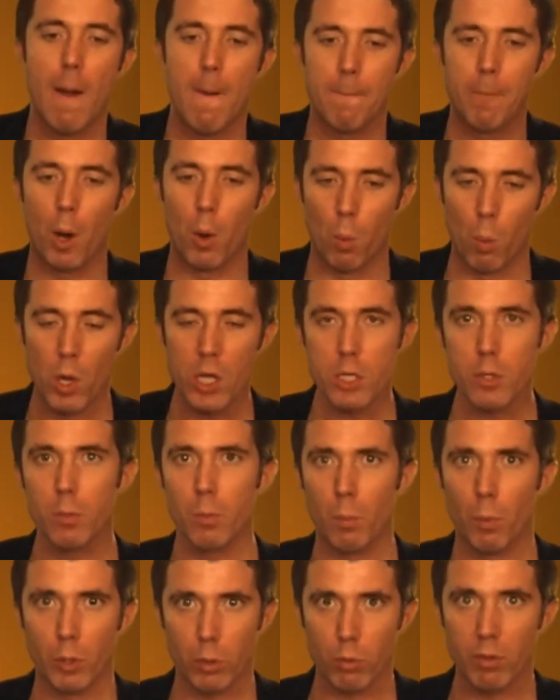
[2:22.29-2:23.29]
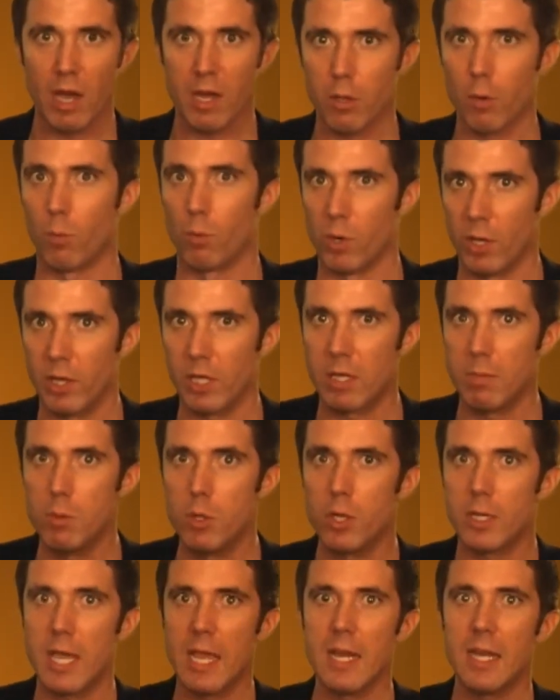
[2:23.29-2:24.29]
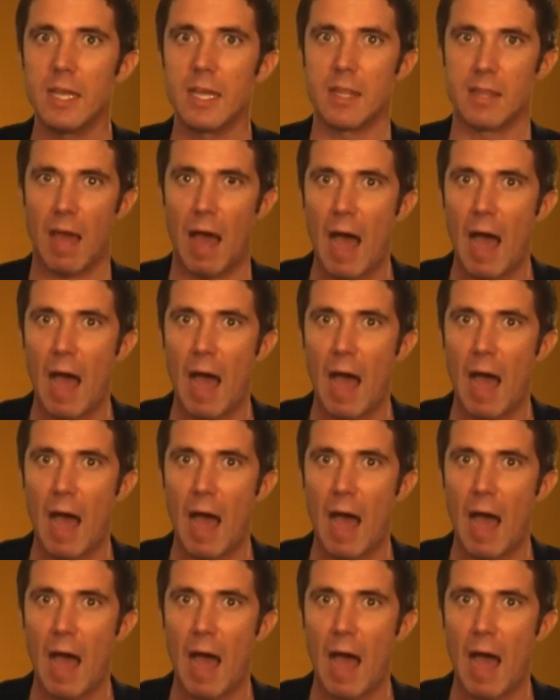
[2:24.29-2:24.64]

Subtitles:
But what those guys are really communicating is,